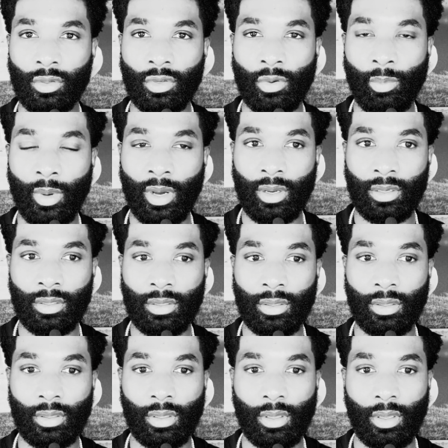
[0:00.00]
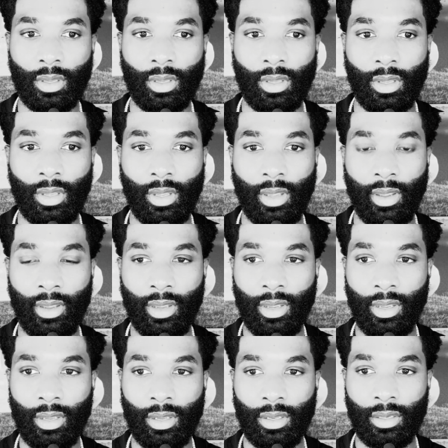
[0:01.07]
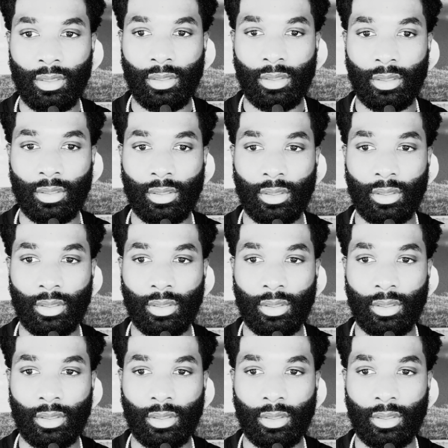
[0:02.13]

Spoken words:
on your body. And,